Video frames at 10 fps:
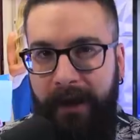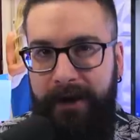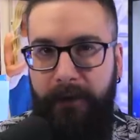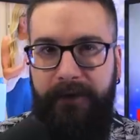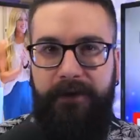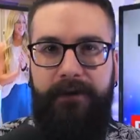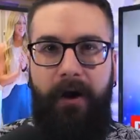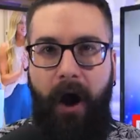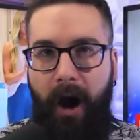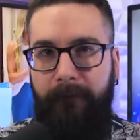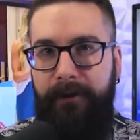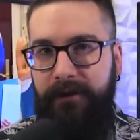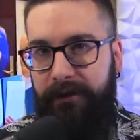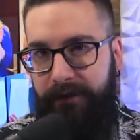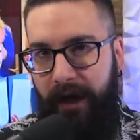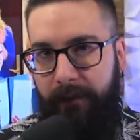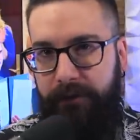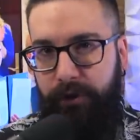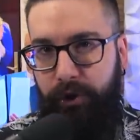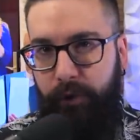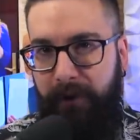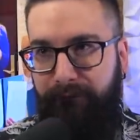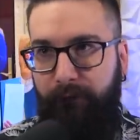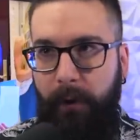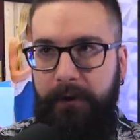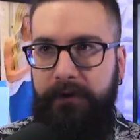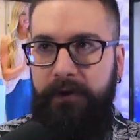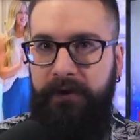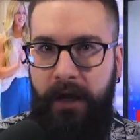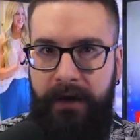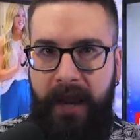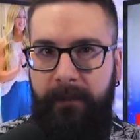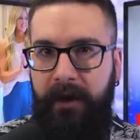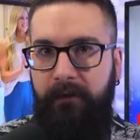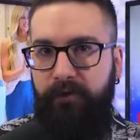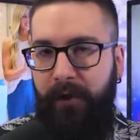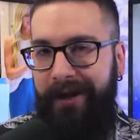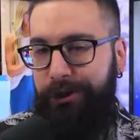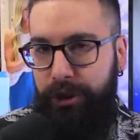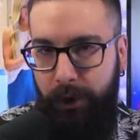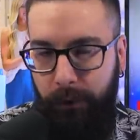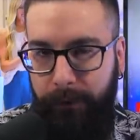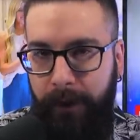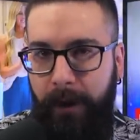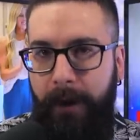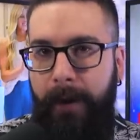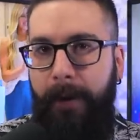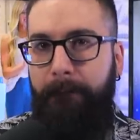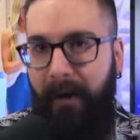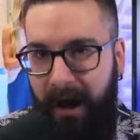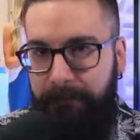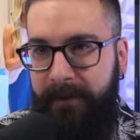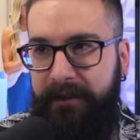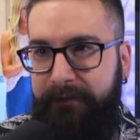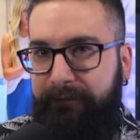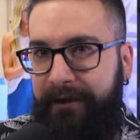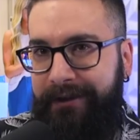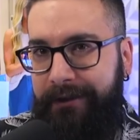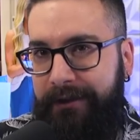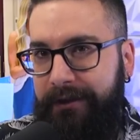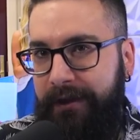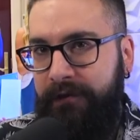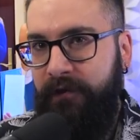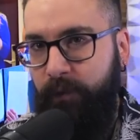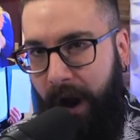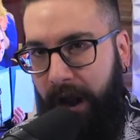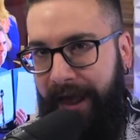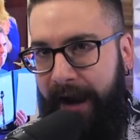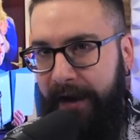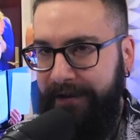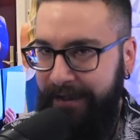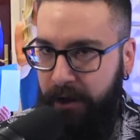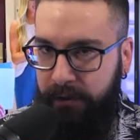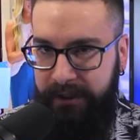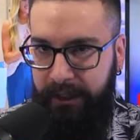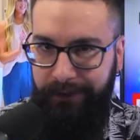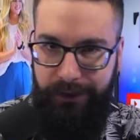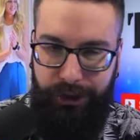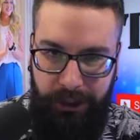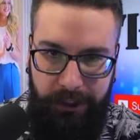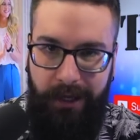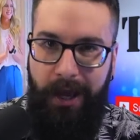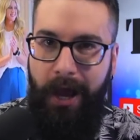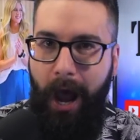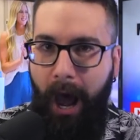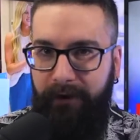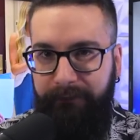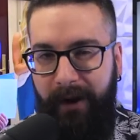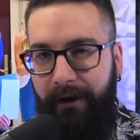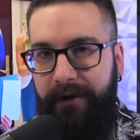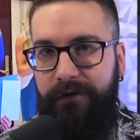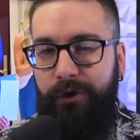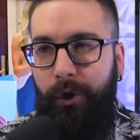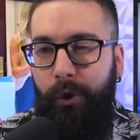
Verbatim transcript: Now, this is an obvious attempt to enforce the dead naming of trans youth, but it's affecting cis kids as well, and it is irritating the shit out of parents